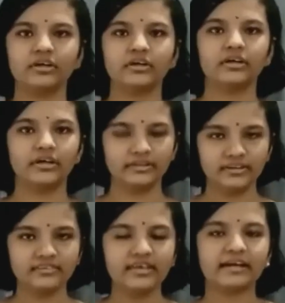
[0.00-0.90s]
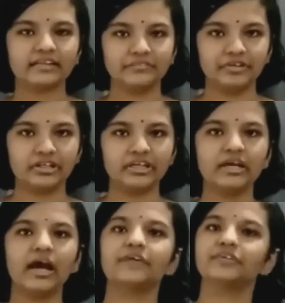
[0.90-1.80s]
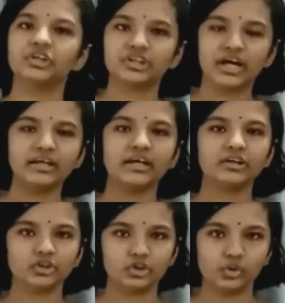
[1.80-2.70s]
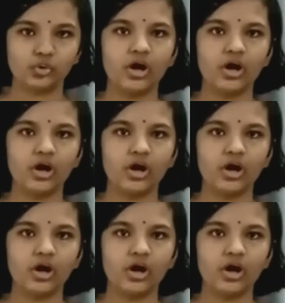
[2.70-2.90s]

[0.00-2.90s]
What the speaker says: In this activity, I will try and show